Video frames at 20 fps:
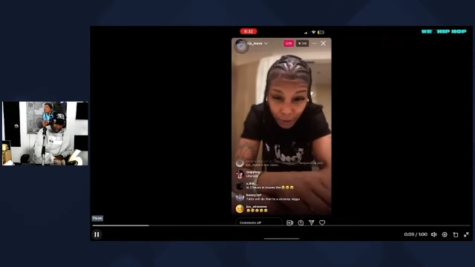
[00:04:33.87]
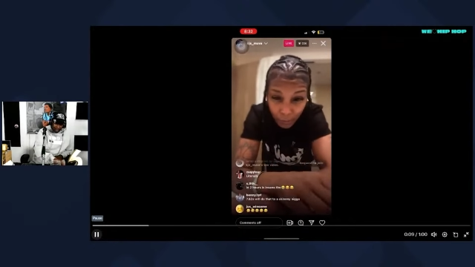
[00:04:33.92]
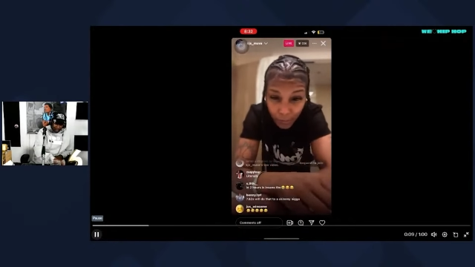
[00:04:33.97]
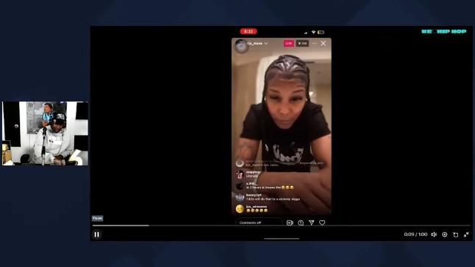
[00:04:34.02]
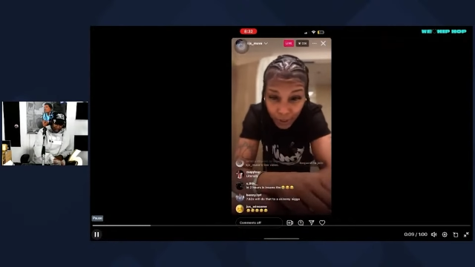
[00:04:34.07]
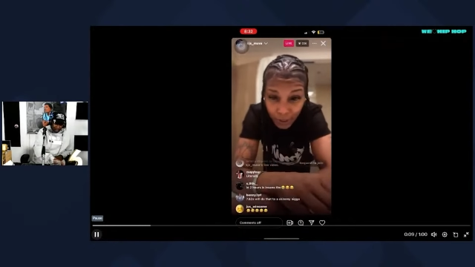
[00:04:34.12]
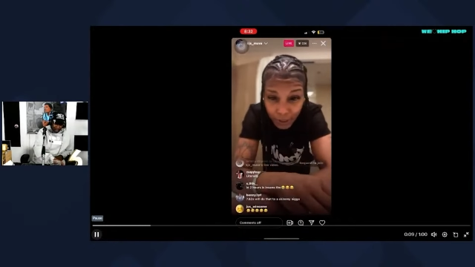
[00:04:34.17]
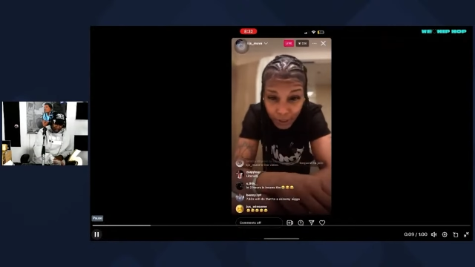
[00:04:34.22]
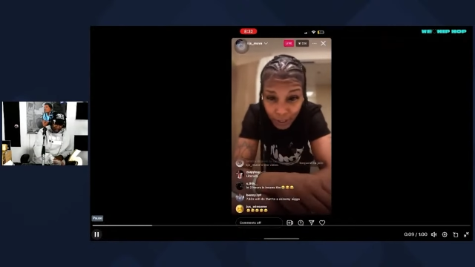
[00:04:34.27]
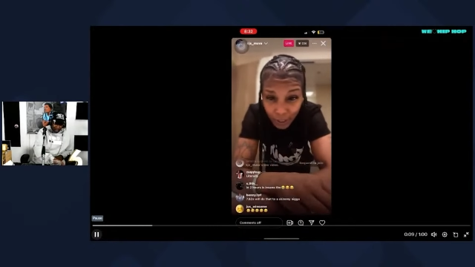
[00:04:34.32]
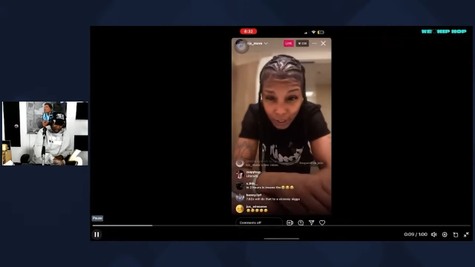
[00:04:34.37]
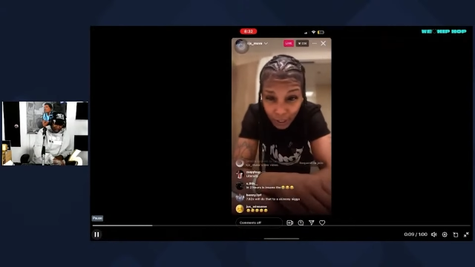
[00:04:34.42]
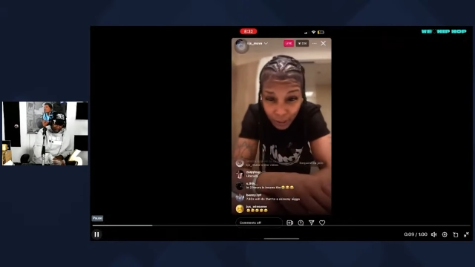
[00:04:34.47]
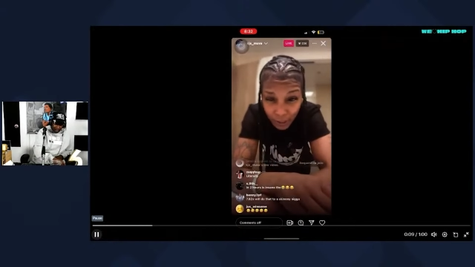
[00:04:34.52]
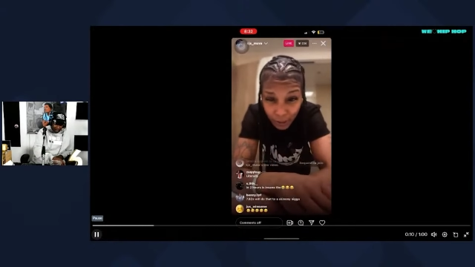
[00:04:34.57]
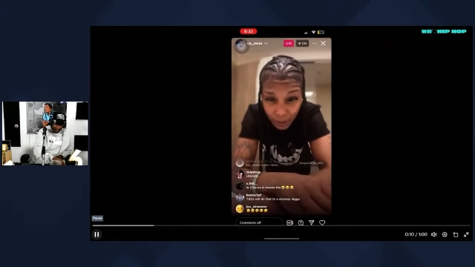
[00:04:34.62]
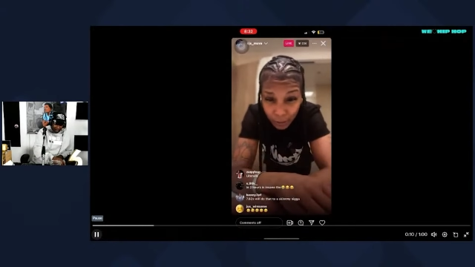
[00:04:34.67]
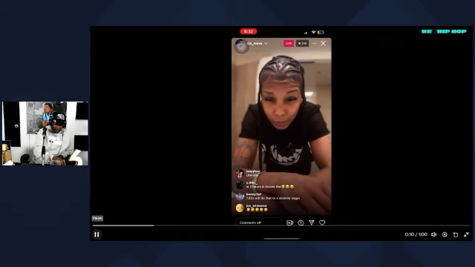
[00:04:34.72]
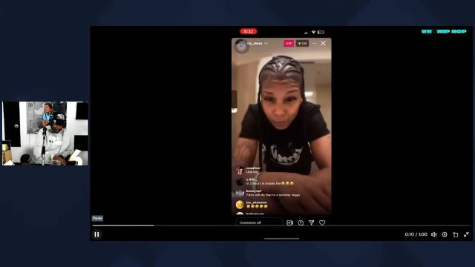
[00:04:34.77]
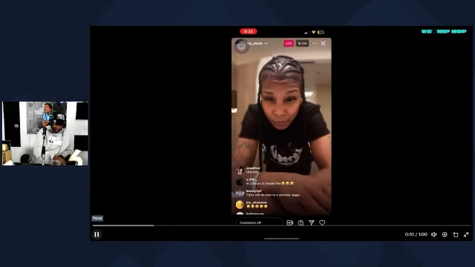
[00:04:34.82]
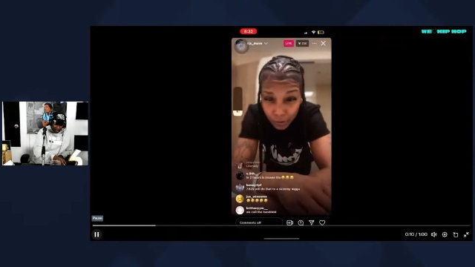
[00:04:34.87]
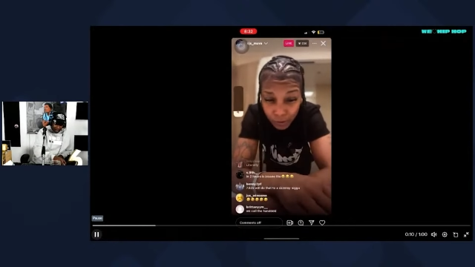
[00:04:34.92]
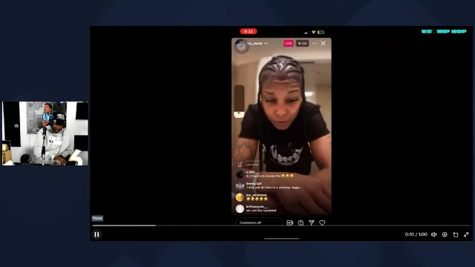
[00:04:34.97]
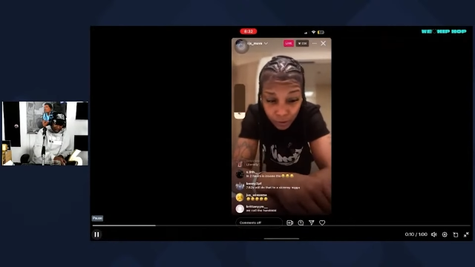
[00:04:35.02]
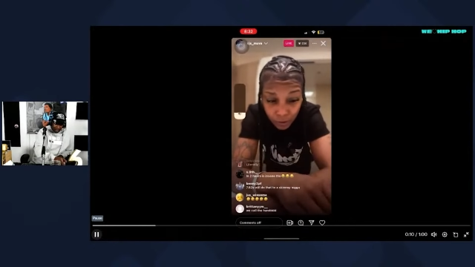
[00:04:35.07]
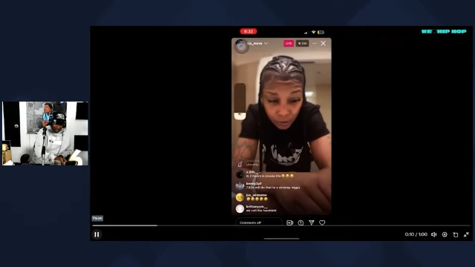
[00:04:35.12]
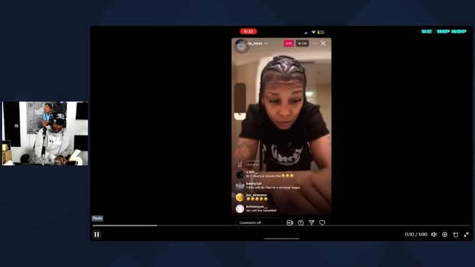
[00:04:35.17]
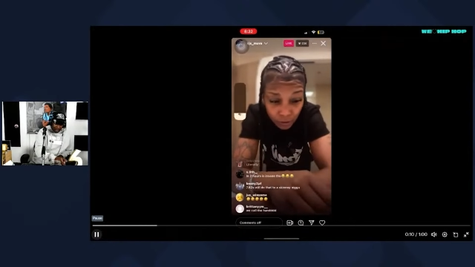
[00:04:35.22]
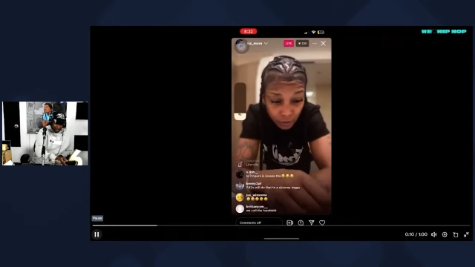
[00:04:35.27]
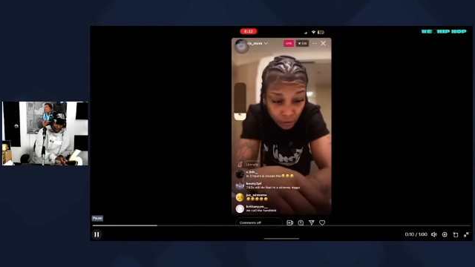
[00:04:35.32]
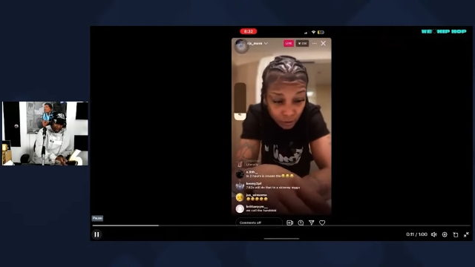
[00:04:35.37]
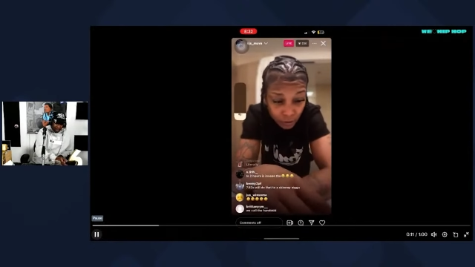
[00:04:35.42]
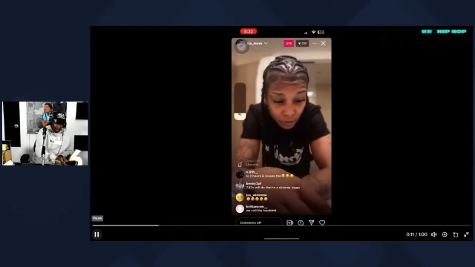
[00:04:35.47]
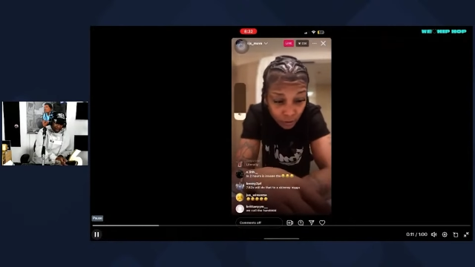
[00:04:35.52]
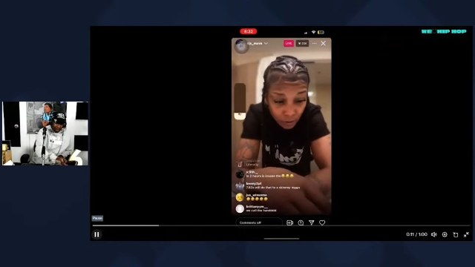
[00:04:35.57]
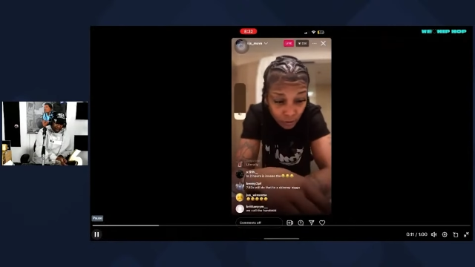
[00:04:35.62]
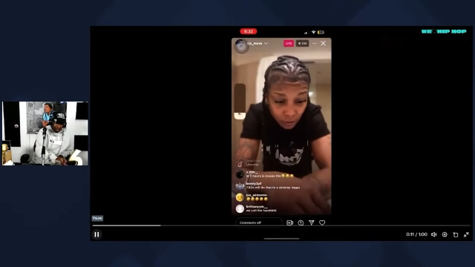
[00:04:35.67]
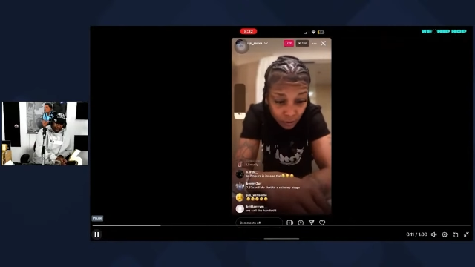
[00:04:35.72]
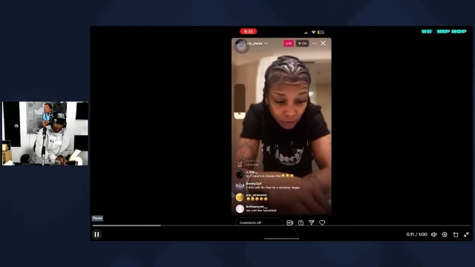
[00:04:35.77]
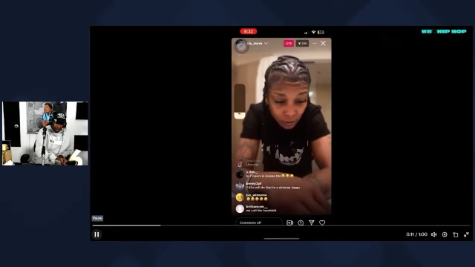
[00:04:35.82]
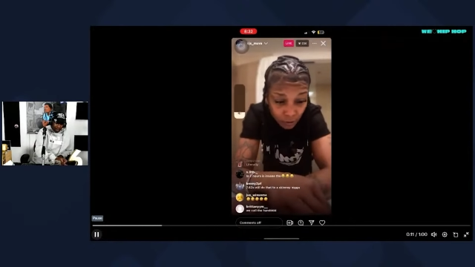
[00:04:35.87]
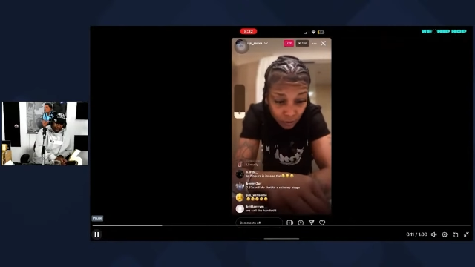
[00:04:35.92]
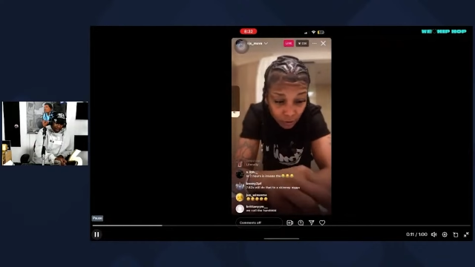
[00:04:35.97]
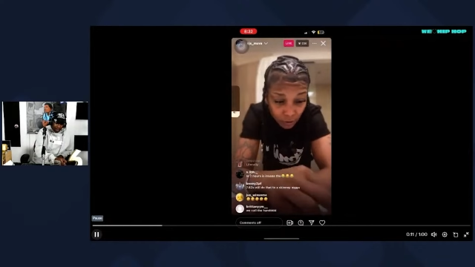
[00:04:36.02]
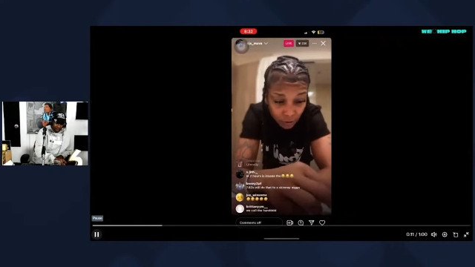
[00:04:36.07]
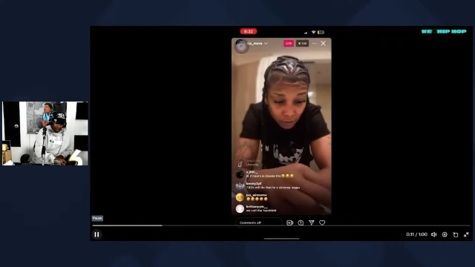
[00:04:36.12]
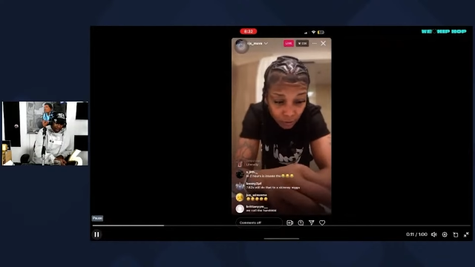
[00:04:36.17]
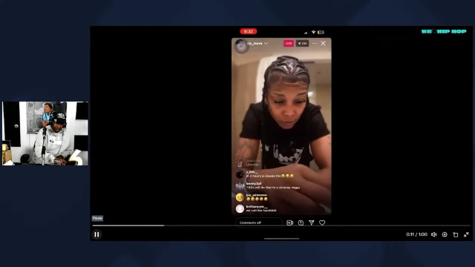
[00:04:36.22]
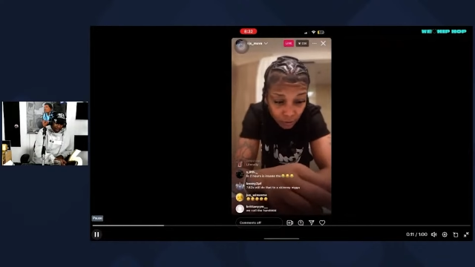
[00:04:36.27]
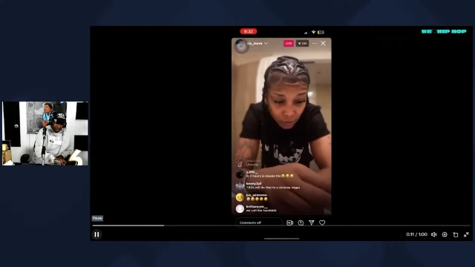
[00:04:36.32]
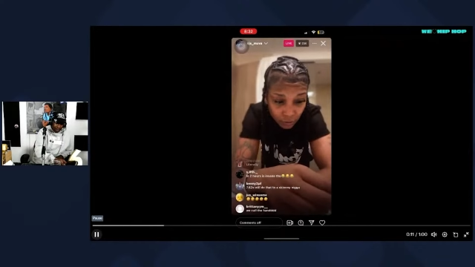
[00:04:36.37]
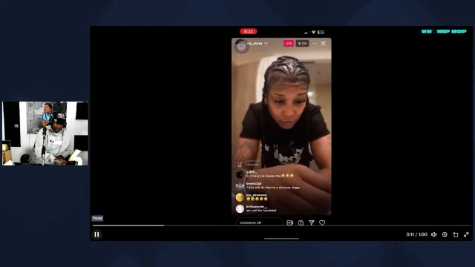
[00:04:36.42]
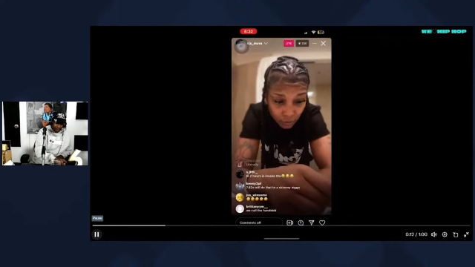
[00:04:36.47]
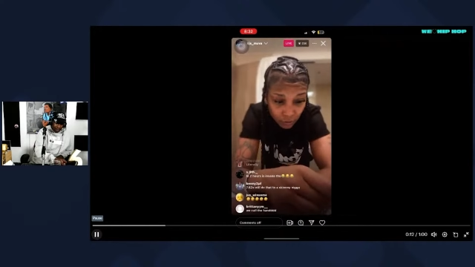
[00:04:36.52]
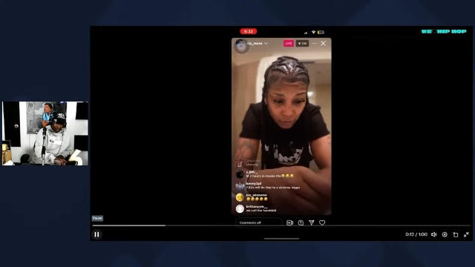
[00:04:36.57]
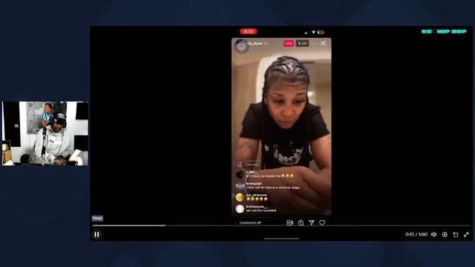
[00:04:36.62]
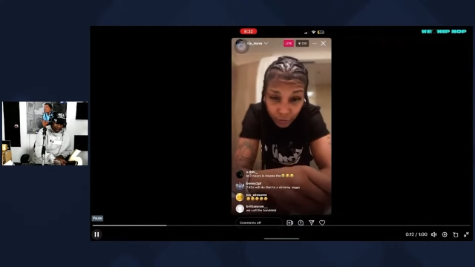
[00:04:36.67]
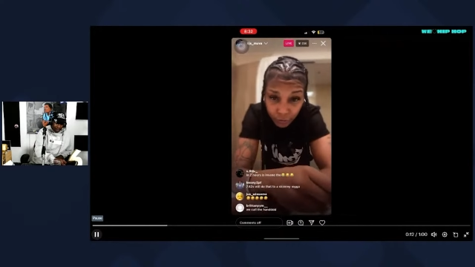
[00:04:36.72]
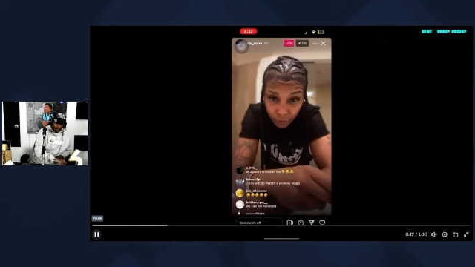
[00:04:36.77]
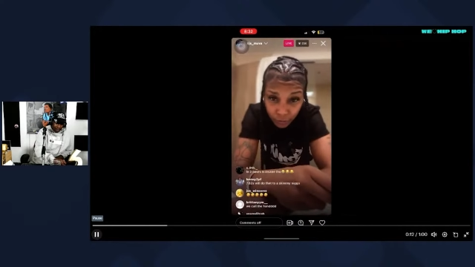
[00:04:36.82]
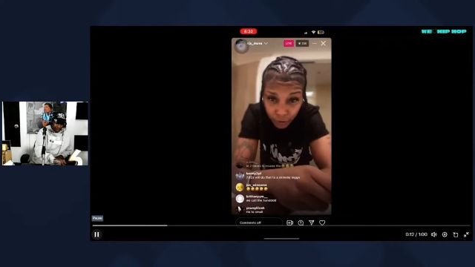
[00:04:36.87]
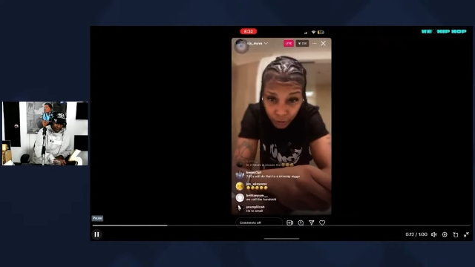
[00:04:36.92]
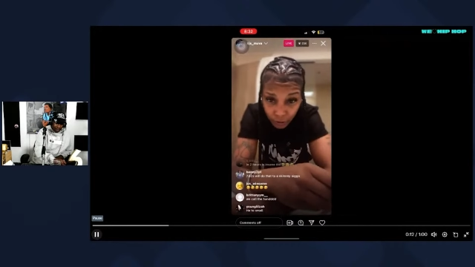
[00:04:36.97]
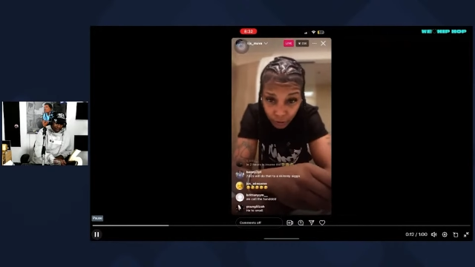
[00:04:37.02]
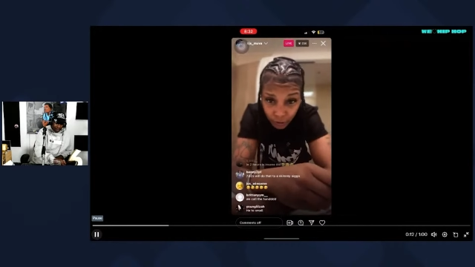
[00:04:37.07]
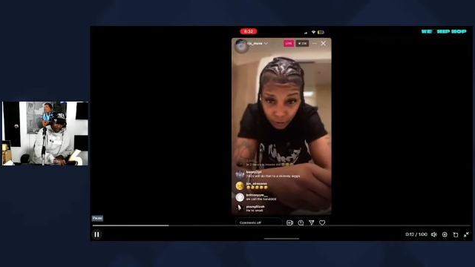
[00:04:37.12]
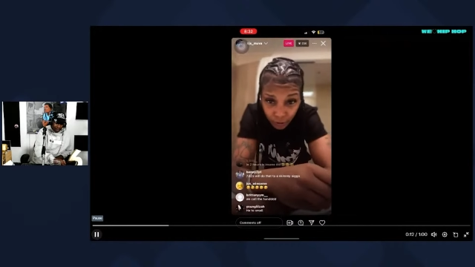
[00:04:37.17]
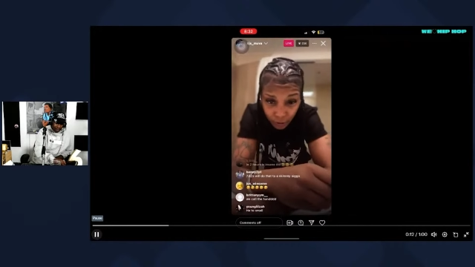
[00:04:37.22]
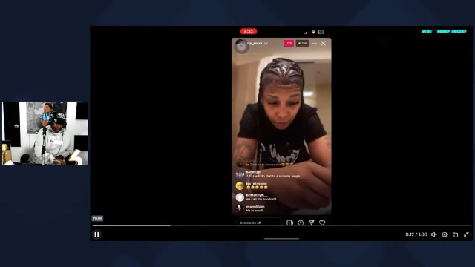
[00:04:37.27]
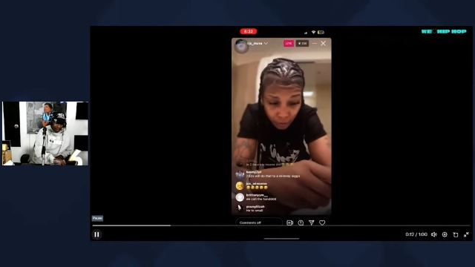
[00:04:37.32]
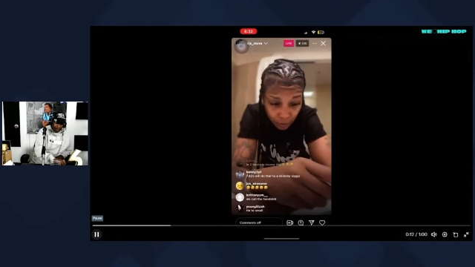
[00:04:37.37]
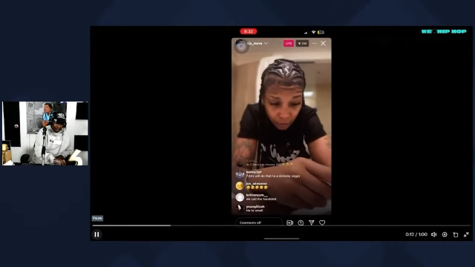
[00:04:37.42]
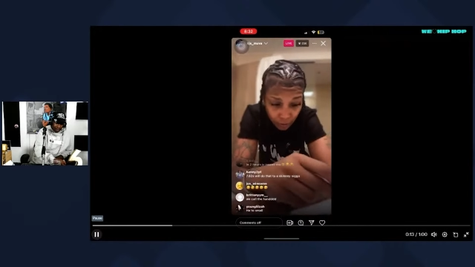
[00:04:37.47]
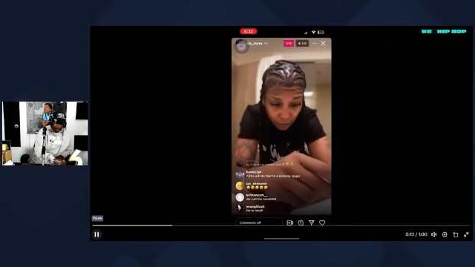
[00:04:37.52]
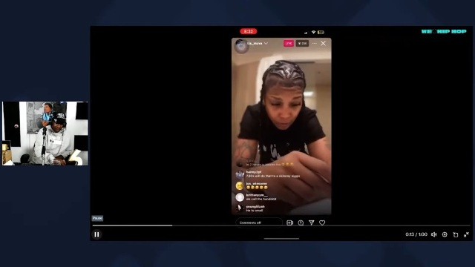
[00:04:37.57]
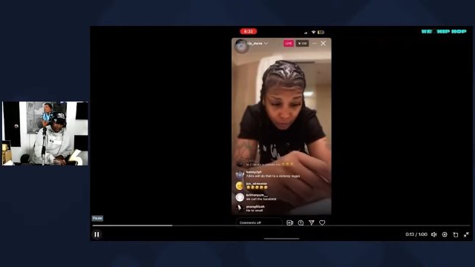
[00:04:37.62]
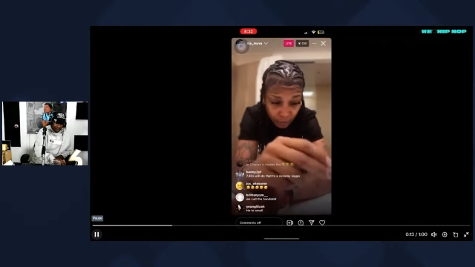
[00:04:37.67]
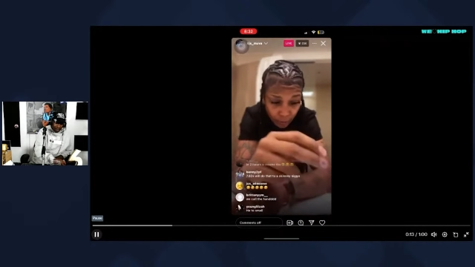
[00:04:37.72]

He missing limbs. For real, the,